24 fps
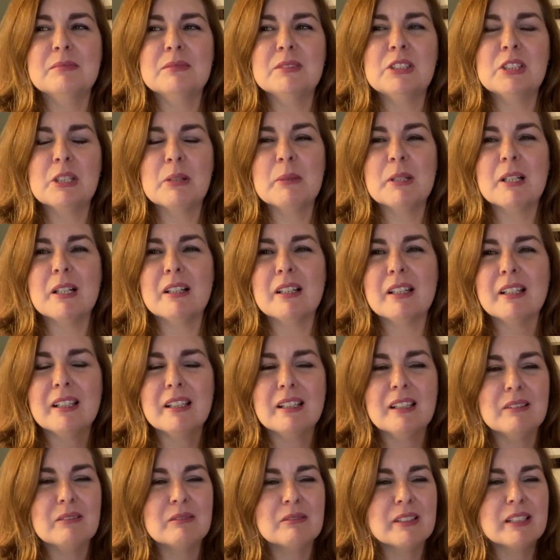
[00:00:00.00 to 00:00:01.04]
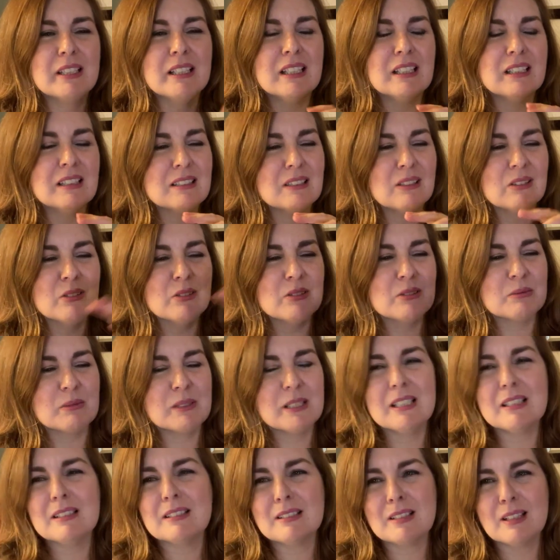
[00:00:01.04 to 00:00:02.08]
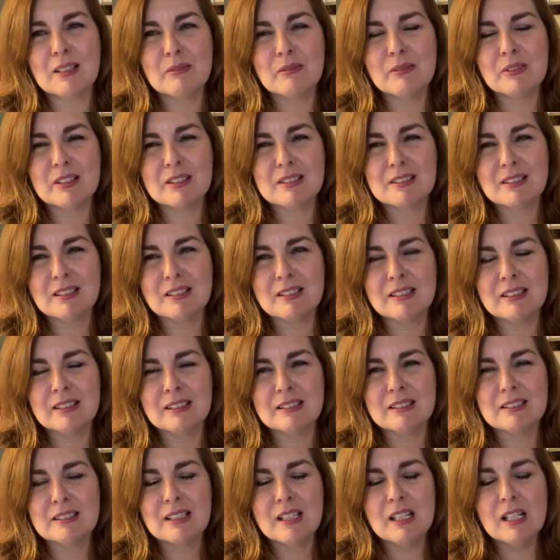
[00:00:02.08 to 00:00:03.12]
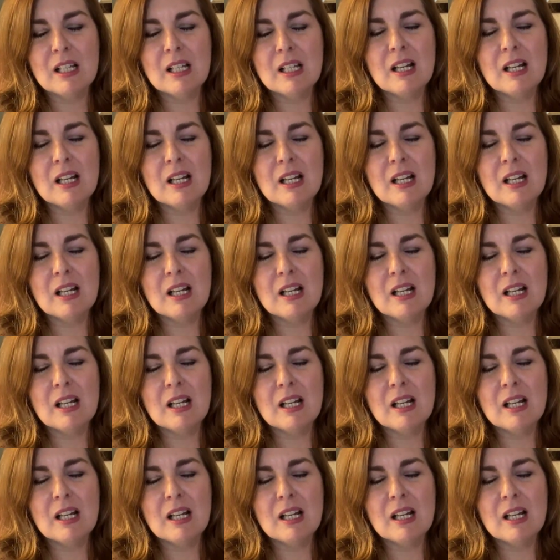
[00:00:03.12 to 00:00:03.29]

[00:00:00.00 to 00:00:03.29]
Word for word: Gemini readings, all those readings done for the signs.